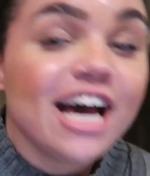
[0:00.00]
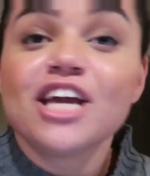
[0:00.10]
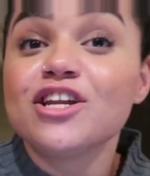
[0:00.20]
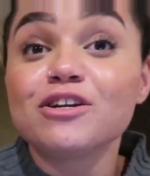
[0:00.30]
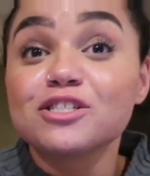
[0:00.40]

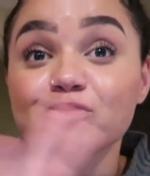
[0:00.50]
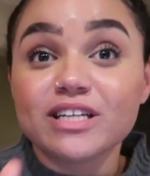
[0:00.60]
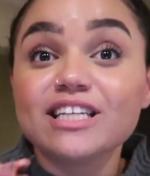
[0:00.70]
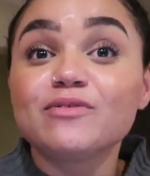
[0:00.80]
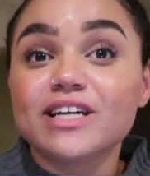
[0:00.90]
You know, just
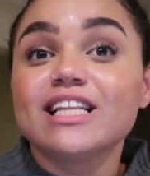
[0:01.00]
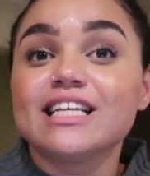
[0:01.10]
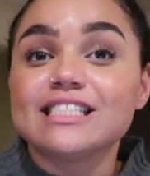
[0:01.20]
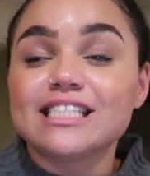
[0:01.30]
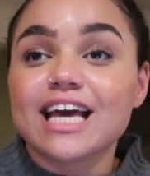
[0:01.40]
really
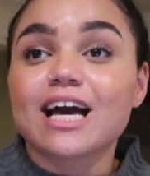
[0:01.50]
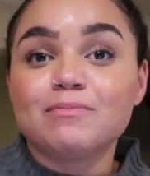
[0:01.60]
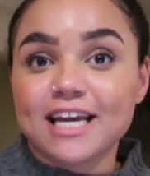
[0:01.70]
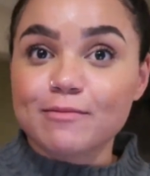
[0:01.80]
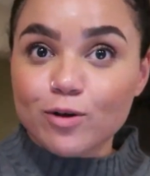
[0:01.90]
realistic,
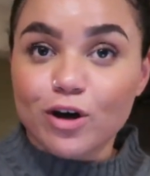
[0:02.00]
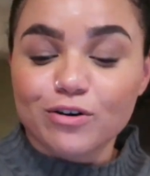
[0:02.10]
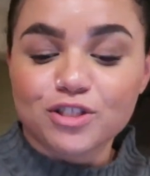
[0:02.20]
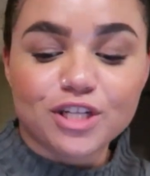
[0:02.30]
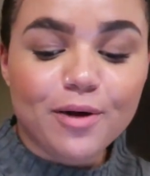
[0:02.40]
obtainable
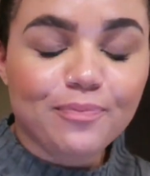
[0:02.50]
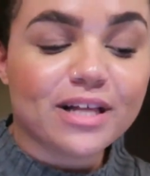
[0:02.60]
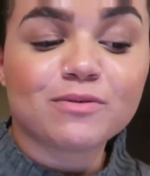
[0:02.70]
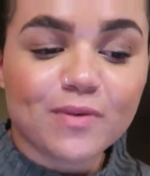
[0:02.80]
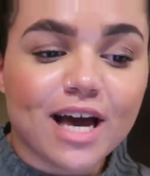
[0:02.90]
goals. You know,
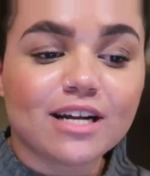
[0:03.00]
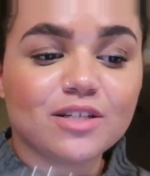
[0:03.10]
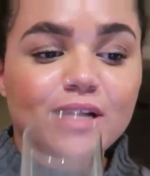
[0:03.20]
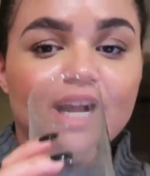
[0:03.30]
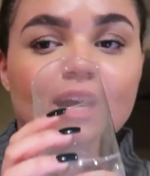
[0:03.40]
that's what we gotta
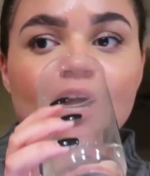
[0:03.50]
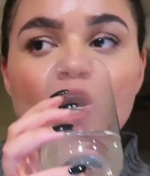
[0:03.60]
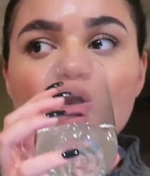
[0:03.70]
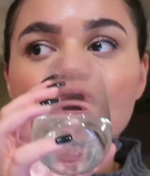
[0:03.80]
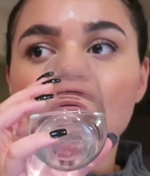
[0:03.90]
do here.
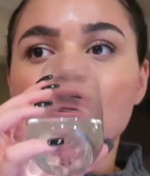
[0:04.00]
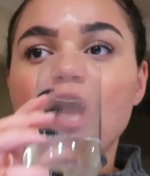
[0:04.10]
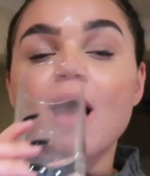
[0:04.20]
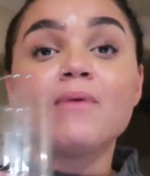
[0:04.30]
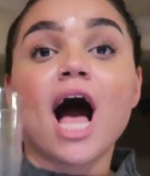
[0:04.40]

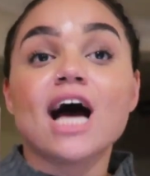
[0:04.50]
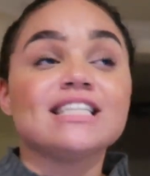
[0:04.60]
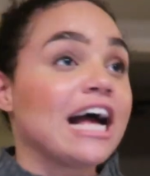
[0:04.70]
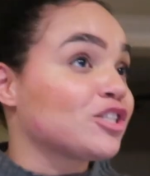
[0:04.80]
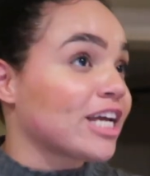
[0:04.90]
I'm
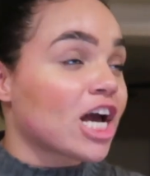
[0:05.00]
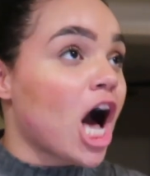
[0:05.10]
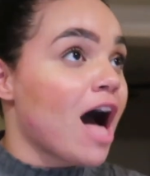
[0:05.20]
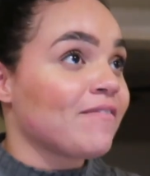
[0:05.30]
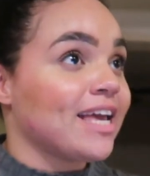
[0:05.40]
not drinking
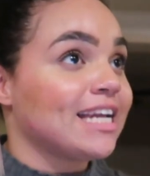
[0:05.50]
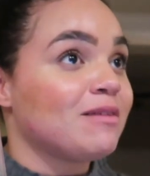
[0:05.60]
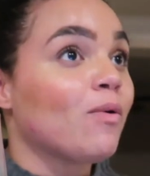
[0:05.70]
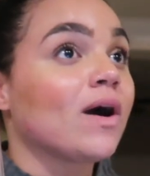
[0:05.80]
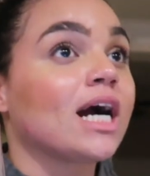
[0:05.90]
coffee
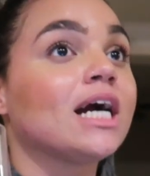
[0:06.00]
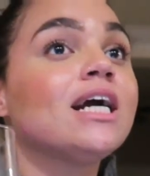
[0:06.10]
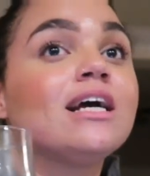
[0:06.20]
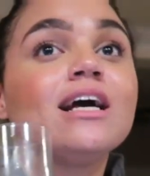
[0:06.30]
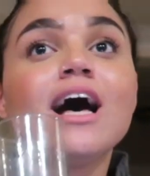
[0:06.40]
anymore.
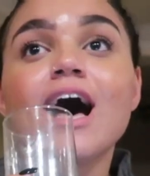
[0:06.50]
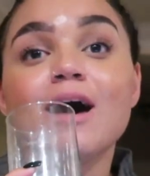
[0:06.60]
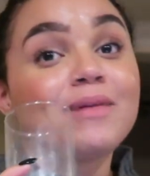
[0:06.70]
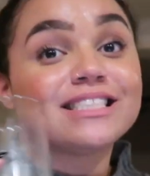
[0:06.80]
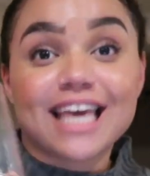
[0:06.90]

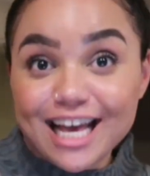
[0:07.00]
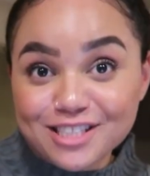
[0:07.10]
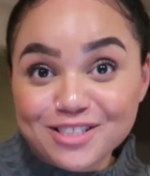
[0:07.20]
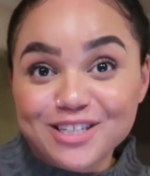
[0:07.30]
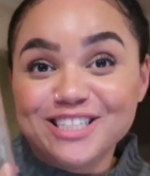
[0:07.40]
That's
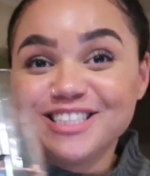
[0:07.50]
canceled.